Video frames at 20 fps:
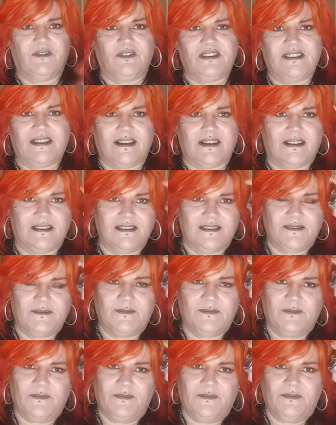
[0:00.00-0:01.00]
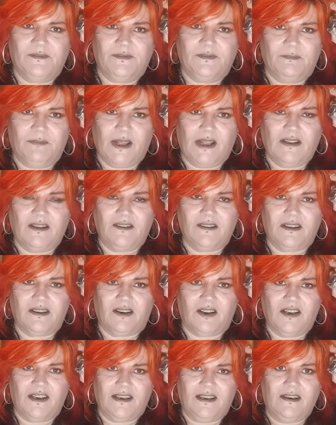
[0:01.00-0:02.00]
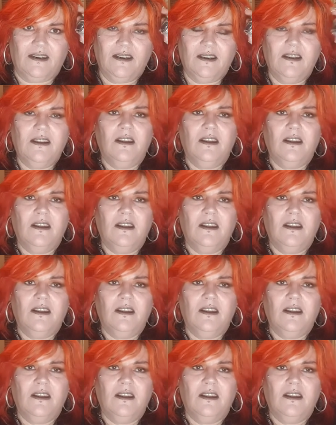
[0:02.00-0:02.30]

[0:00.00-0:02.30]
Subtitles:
Star's palette that I did,